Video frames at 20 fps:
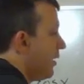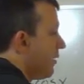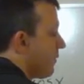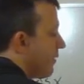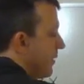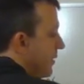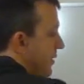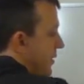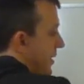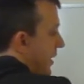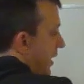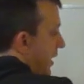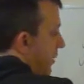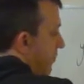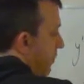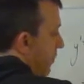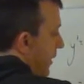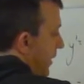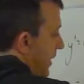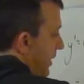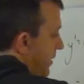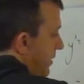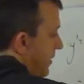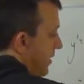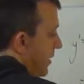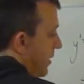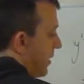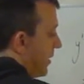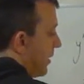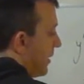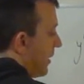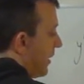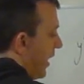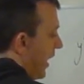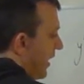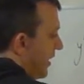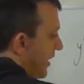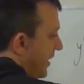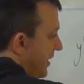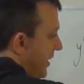for the second piece,
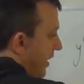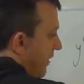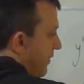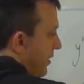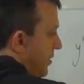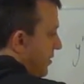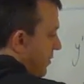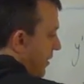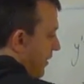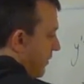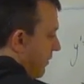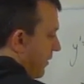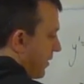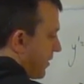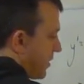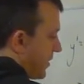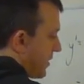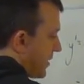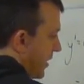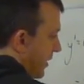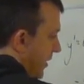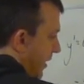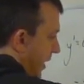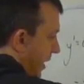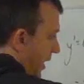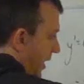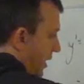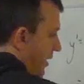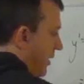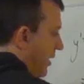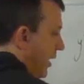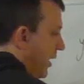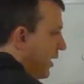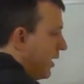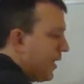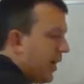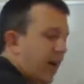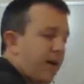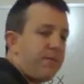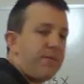I like to have these trig functions at the end.
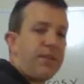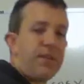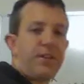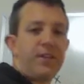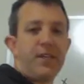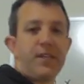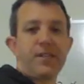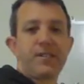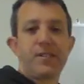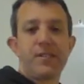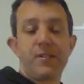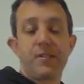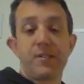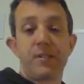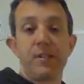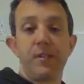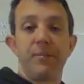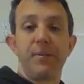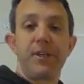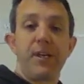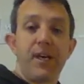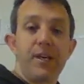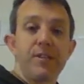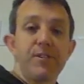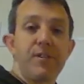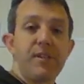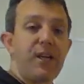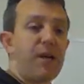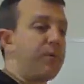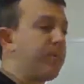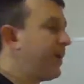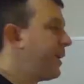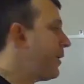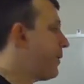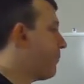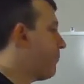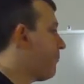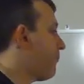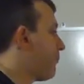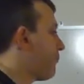I really think it's just a little bit nicer that
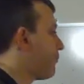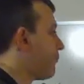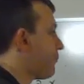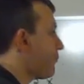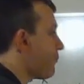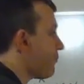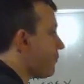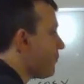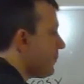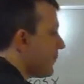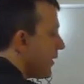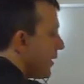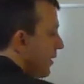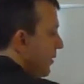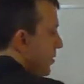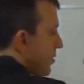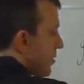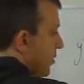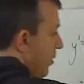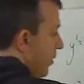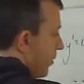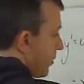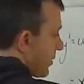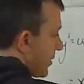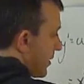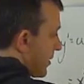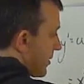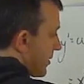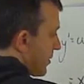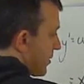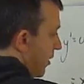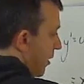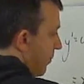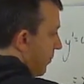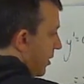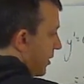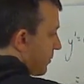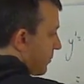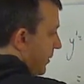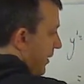way. So since it's all
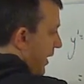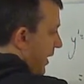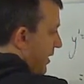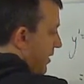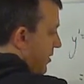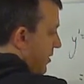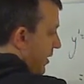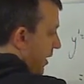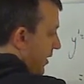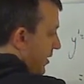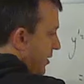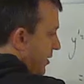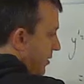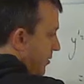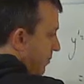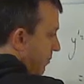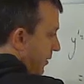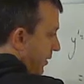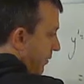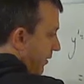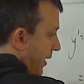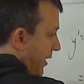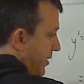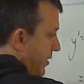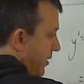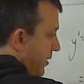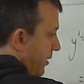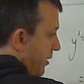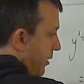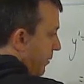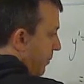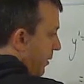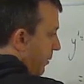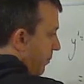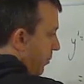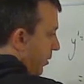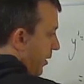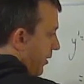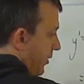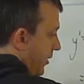multiplication, I just rearranged it a little bit and
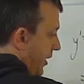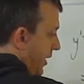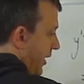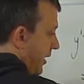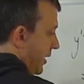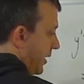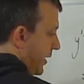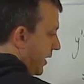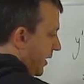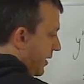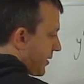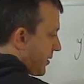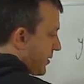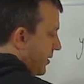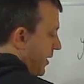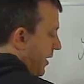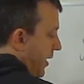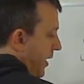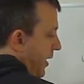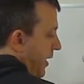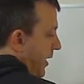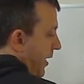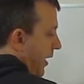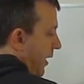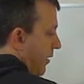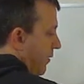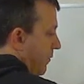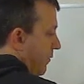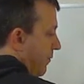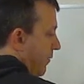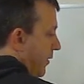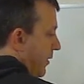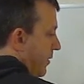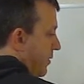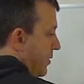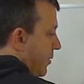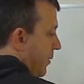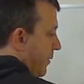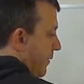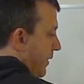brought the e to the x out in front.
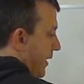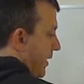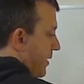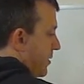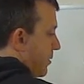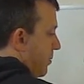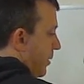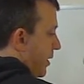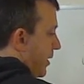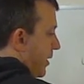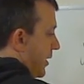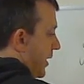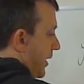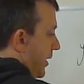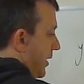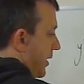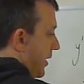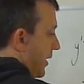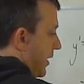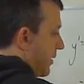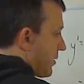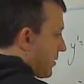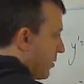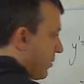So we have x squared e to the x